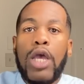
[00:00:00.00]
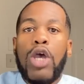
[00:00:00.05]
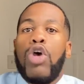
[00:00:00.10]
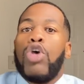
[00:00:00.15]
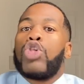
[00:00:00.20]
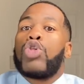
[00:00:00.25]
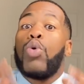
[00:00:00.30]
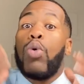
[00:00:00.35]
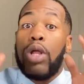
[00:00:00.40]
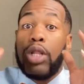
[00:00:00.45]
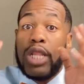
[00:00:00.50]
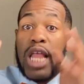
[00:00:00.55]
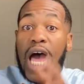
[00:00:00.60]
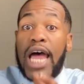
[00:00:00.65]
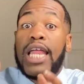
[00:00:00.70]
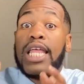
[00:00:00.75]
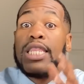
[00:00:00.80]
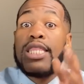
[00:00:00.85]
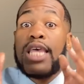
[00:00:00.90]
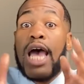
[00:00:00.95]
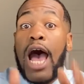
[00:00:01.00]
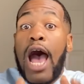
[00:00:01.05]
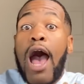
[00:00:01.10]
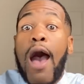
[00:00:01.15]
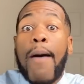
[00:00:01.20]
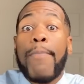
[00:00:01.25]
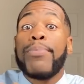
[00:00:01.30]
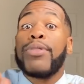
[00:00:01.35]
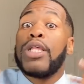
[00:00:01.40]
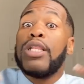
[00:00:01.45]
So a lot of
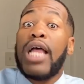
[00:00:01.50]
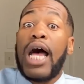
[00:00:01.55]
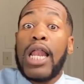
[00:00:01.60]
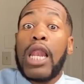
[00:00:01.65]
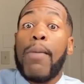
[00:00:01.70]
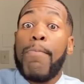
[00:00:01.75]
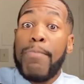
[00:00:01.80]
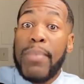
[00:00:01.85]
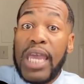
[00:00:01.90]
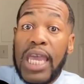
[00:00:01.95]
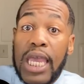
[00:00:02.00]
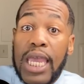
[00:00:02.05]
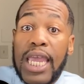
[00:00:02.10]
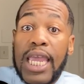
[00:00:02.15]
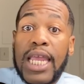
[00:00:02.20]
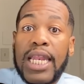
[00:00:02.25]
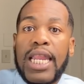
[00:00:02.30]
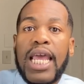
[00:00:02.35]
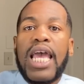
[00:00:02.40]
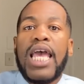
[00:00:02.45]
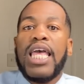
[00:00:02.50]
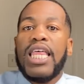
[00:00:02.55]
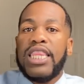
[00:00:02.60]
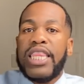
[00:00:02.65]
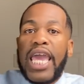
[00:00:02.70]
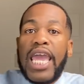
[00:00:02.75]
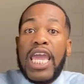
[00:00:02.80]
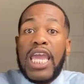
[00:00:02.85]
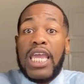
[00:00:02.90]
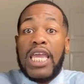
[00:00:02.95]
times, a lot of men
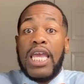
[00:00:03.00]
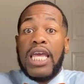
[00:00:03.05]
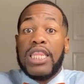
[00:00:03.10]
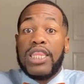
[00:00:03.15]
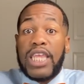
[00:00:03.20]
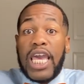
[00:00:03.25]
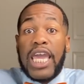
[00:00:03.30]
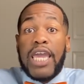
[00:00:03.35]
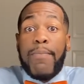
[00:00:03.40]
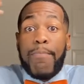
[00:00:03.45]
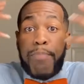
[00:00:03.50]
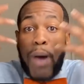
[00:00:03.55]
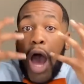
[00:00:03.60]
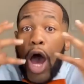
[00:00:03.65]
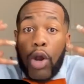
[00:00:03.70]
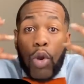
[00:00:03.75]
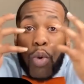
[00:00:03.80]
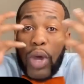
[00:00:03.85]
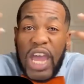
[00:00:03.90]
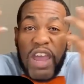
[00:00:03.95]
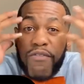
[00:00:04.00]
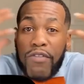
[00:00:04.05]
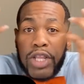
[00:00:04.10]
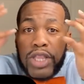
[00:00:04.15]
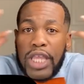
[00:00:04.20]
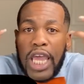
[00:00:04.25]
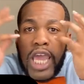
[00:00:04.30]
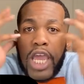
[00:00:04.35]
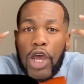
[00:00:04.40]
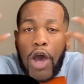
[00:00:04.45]
they they bottle
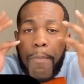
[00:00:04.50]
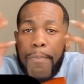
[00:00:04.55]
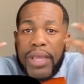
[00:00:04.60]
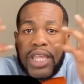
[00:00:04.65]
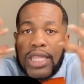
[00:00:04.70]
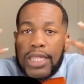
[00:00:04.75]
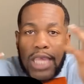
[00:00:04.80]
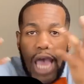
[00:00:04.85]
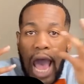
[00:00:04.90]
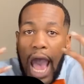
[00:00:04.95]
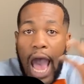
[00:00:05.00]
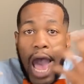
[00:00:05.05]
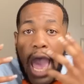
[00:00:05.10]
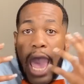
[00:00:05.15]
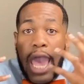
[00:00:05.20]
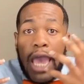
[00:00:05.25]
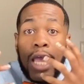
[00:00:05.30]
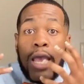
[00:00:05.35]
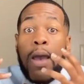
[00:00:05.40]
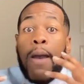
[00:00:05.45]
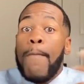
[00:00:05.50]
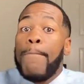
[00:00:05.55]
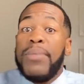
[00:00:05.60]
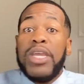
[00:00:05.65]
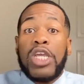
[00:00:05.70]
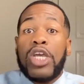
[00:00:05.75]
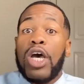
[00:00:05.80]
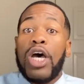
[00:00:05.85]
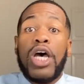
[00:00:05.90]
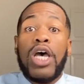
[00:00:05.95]
everything up inside
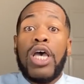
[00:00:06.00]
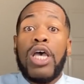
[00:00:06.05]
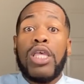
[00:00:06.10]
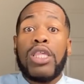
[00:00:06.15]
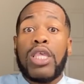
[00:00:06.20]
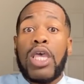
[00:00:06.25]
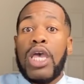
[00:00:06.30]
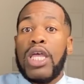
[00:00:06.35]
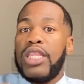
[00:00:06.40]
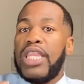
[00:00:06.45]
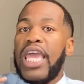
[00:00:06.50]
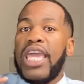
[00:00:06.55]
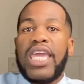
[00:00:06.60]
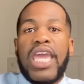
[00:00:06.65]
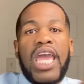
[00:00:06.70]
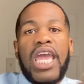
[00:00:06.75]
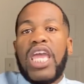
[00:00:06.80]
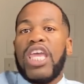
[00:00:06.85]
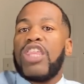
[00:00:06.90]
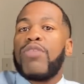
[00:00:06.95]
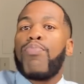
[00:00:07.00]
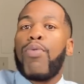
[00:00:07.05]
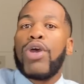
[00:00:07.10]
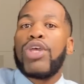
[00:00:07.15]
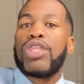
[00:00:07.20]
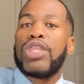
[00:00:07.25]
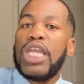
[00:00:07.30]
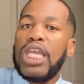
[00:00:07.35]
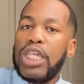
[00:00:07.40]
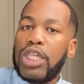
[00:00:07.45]
because they can't express
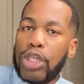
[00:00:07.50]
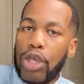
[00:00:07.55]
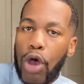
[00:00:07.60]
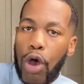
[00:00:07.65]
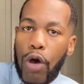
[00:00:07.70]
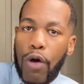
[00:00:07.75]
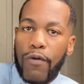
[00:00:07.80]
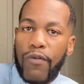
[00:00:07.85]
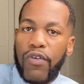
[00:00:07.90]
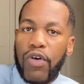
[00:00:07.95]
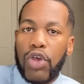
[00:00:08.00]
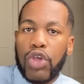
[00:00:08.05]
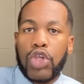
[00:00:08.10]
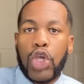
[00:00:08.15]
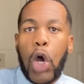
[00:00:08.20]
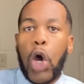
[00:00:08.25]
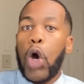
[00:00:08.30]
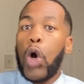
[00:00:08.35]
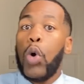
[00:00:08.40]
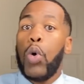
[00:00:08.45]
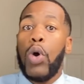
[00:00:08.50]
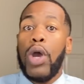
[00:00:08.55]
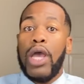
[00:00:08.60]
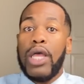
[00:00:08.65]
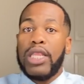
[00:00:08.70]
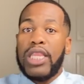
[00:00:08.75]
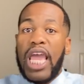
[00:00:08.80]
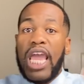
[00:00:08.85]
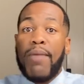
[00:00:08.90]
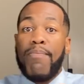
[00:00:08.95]
themselves so
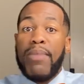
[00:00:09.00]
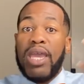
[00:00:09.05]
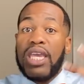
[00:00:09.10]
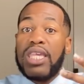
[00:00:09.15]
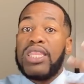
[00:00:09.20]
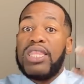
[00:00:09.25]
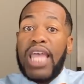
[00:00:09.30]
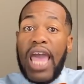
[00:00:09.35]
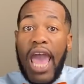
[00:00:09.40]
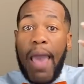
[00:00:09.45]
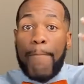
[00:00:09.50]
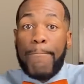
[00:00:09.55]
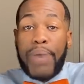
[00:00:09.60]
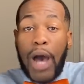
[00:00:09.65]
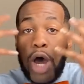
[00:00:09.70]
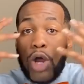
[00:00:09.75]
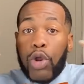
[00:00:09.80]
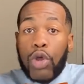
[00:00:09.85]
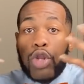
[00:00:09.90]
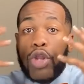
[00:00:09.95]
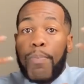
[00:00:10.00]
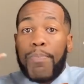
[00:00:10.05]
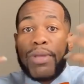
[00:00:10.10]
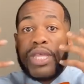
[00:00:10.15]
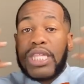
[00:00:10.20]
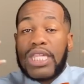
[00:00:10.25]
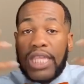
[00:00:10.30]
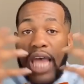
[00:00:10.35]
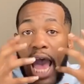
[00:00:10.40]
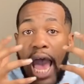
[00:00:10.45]
they mix that bottled up
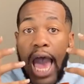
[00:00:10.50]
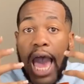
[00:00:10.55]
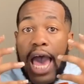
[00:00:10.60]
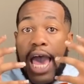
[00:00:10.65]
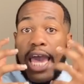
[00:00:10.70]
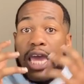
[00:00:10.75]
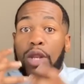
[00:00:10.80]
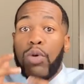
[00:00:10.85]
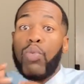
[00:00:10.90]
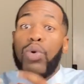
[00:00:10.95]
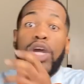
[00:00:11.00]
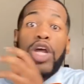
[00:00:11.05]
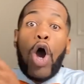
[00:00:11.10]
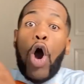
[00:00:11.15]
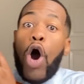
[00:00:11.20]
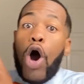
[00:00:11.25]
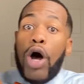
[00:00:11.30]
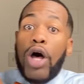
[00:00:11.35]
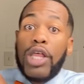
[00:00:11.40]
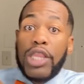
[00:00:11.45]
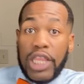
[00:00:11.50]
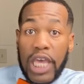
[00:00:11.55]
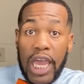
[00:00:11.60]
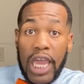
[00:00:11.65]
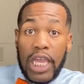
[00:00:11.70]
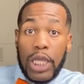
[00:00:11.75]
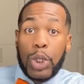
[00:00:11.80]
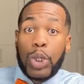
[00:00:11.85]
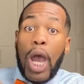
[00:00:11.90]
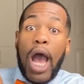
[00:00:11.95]
inside with all
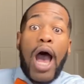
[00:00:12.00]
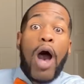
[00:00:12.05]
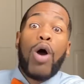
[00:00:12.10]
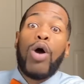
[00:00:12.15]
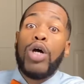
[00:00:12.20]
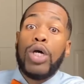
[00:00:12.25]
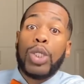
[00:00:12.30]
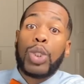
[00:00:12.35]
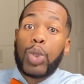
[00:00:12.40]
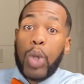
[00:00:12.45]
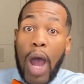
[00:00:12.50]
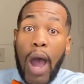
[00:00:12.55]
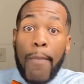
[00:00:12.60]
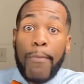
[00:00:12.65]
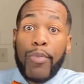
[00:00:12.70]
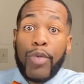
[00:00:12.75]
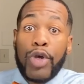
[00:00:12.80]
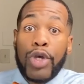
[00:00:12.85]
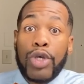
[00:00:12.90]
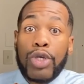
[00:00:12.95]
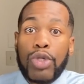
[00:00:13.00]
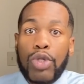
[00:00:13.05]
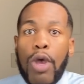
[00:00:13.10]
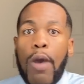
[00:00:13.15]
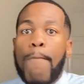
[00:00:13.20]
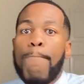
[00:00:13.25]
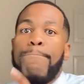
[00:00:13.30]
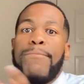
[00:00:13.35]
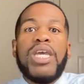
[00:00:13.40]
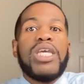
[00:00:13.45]
their childhood traumas,
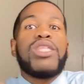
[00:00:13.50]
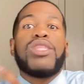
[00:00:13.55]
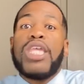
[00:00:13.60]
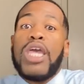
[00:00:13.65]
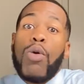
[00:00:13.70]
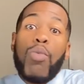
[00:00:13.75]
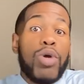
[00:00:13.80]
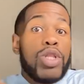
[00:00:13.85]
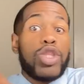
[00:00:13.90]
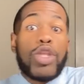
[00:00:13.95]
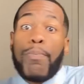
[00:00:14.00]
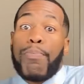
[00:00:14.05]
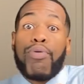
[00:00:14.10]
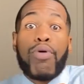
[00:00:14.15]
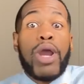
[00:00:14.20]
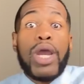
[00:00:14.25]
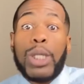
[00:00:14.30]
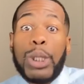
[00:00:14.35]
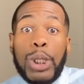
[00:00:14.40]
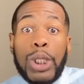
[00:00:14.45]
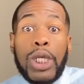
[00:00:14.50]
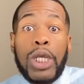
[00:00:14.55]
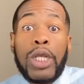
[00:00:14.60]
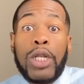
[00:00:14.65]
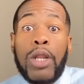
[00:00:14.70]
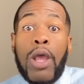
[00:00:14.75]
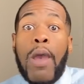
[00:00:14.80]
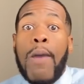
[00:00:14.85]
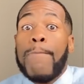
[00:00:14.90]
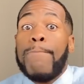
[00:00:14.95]
mixed in with
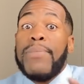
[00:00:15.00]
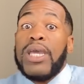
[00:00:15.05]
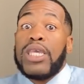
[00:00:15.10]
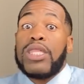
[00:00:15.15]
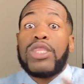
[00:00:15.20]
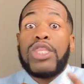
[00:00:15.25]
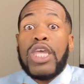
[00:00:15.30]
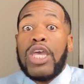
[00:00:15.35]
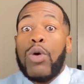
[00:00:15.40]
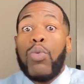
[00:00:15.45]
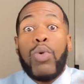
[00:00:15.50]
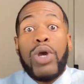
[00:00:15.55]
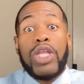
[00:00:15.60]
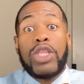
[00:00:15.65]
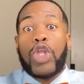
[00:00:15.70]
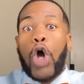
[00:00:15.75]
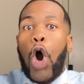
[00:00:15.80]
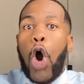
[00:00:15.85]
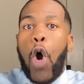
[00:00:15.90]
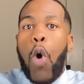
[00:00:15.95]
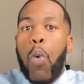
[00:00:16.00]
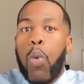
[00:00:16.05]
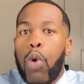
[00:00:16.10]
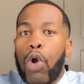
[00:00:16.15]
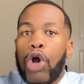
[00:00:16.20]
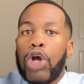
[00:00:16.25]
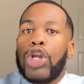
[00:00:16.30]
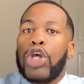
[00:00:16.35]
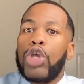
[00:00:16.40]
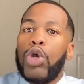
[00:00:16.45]
depression, mixed in with the whole
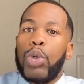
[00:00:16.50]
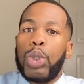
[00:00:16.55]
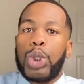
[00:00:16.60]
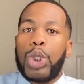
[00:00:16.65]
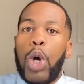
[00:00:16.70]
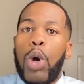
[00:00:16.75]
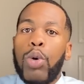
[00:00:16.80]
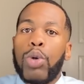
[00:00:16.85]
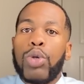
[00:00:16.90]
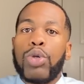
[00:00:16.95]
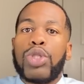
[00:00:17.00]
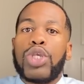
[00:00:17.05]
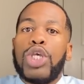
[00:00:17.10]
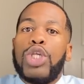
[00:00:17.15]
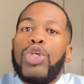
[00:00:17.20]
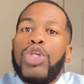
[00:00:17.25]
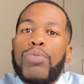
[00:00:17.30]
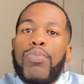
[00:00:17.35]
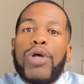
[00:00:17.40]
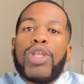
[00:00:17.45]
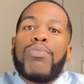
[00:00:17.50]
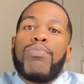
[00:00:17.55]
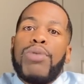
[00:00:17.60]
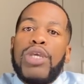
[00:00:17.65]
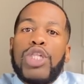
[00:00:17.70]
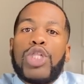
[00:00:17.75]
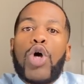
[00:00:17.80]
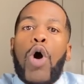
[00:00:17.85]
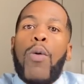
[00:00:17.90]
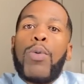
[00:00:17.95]
world on your shoulders because you're supposed to be
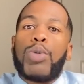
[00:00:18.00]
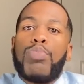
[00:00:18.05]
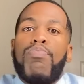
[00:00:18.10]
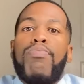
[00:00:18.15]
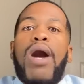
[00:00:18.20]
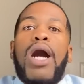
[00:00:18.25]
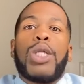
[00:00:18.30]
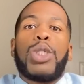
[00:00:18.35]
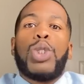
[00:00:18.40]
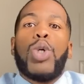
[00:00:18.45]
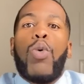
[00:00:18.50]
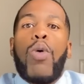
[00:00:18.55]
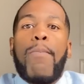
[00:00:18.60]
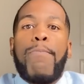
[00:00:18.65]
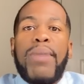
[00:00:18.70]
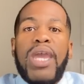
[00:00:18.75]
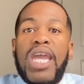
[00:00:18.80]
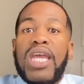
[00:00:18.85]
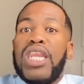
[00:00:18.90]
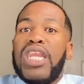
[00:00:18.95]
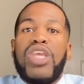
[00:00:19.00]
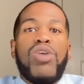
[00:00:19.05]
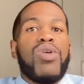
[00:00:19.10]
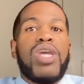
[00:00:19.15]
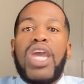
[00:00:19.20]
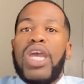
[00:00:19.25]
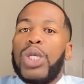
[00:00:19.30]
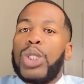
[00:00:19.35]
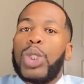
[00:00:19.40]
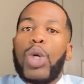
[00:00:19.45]
so macho and man and you
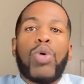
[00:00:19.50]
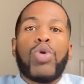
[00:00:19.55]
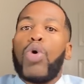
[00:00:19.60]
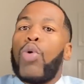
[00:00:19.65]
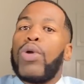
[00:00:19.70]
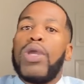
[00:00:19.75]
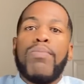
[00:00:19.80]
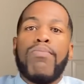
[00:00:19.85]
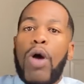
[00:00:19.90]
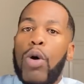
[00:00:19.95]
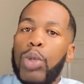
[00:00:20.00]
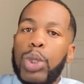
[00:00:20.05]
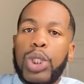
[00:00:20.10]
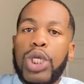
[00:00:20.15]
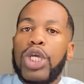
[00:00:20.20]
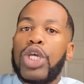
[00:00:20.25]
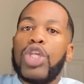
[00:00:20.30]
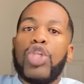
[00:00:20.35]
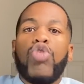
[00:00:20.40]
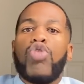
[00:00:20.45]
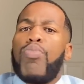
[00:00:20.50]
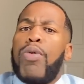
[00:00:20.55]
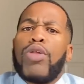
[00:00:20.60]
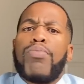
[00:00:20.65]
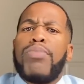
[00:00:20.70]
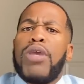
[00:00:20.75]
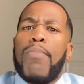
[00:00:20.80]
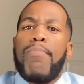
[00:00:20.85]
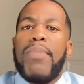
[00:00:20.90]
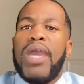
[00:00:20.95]
can't show no emotion because you're supposed to
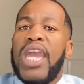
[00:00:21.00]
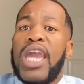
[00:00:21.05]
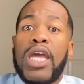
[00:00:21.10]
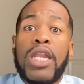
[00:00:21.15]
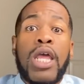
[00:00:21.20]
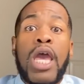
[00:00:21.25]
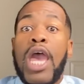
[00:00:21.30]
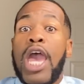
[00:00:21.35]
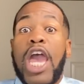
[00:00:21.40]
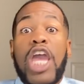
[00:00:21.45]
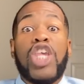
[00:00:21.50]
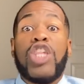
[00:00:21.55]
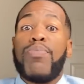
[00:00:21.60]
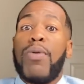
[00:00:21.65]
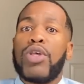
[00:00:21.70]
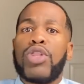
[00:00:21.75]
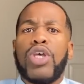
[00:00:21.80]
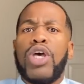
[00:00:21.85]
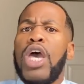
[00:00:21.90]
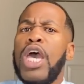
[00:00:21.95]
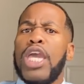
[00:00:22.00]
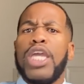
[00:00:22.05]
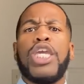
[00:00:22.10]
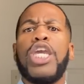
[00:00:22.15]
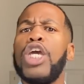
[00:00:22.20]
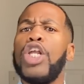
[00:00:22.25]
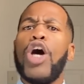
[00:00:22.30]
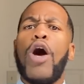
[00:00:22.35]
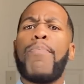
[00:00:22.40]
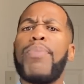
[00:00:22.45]
be a man and you're supposed to
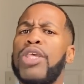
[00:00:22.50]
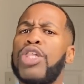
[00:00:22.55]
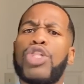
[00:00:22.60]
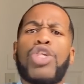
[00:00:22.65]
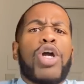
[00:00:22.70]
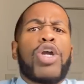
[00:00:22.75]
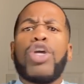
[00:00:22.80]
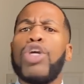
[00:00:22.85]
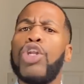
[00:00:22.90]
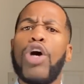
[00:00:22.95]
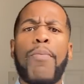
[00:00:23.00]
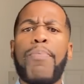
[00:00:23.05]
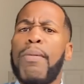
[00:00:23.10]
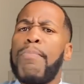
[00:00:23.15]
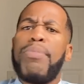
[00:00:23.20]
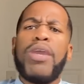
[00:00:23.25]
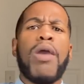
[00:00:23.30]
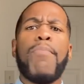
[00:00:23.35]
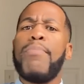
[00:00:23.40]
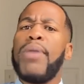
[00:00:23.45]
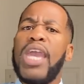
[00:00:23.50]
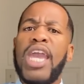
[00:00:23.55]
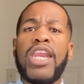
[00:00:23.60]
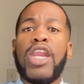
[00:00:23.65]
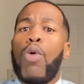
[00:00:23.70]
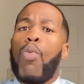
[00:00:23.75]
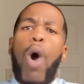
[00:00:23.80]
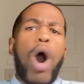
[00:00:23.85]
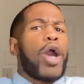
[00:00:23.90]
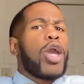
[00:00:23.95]
get up and suck it up and be a man
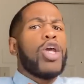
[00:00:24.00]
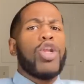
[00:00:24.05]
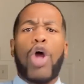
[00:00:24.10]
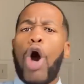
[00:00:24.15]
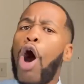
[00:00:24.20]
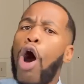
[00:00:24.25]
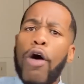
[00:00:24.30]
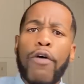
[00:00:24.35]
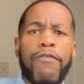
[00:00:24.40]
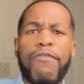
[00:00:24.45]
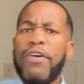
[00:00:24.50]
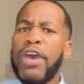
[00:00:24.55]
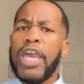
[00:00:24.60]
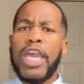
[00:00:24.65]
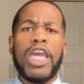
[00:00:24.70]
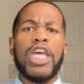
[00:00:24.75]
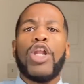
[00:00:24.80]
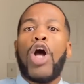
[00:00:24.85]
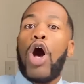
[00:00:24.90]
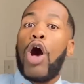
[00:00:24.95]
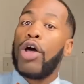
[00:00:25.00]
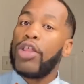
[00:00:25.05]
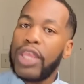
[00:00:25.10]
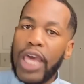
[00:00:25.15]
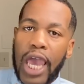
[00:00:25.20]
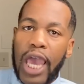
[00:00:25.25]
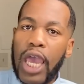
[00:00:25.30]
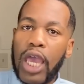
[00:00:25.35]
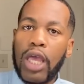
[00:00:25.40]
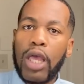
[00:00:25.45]
and walk it off and all
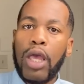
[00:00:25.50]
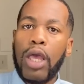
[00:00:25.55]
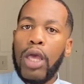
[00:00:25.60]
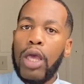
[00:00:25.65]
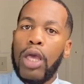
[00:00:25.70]
that.